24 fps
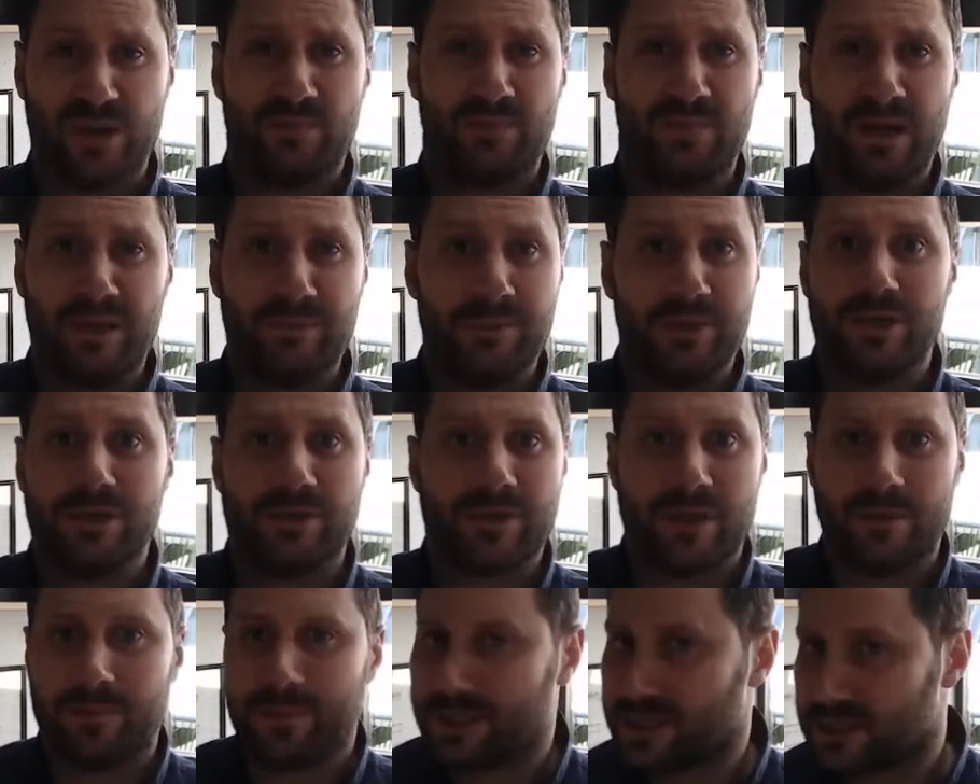maybe you're
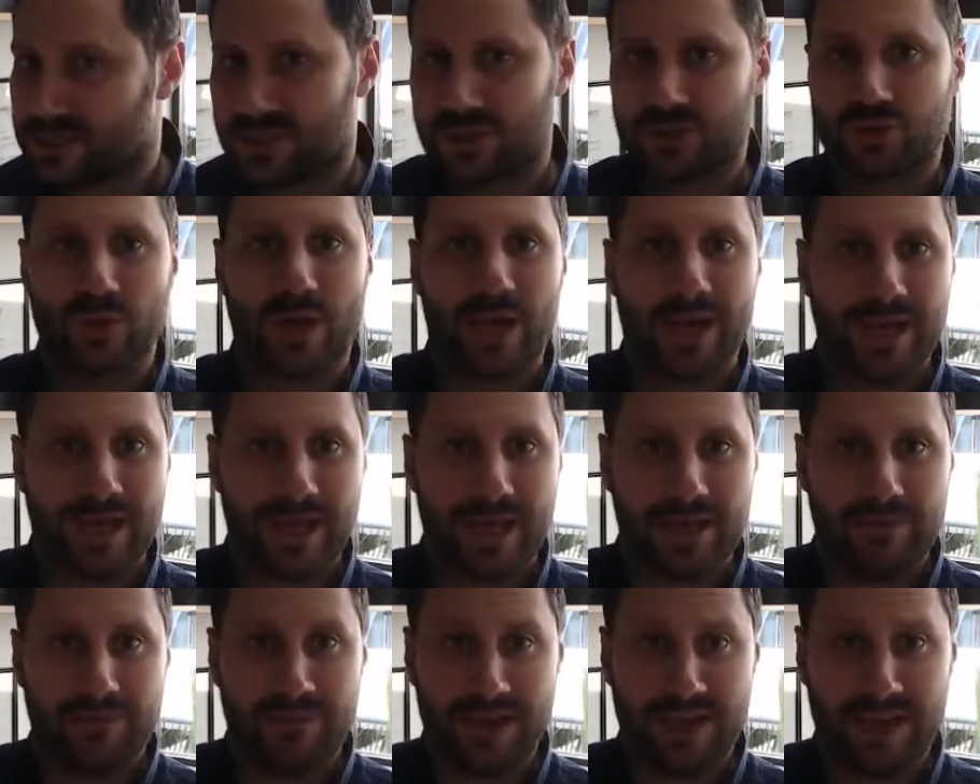tipping straight
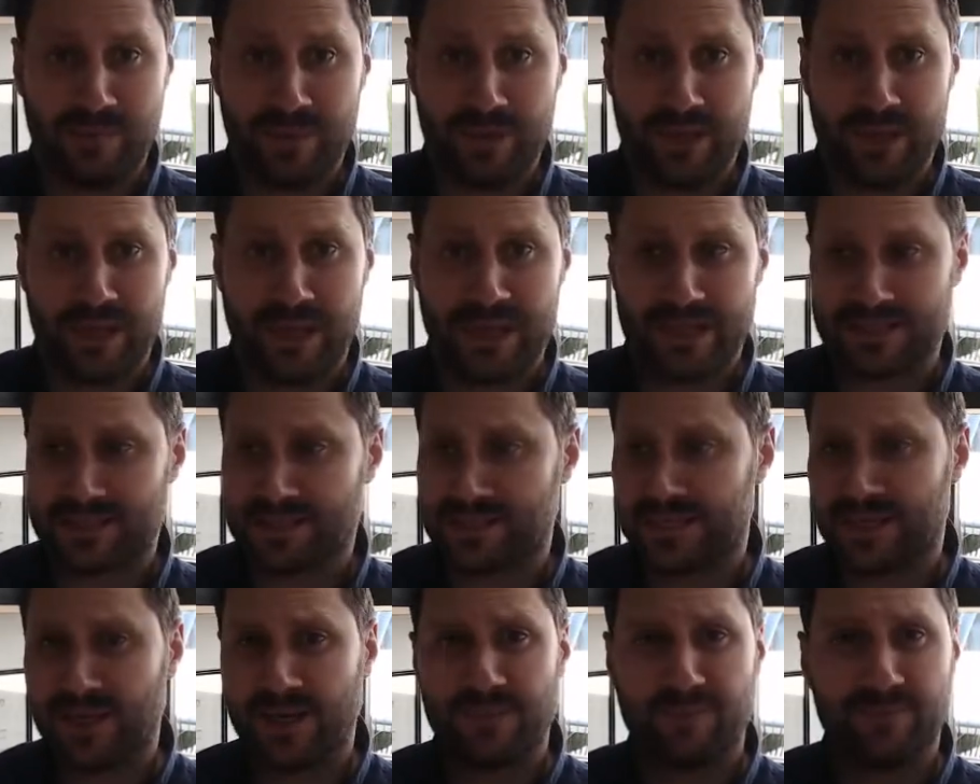out of APS,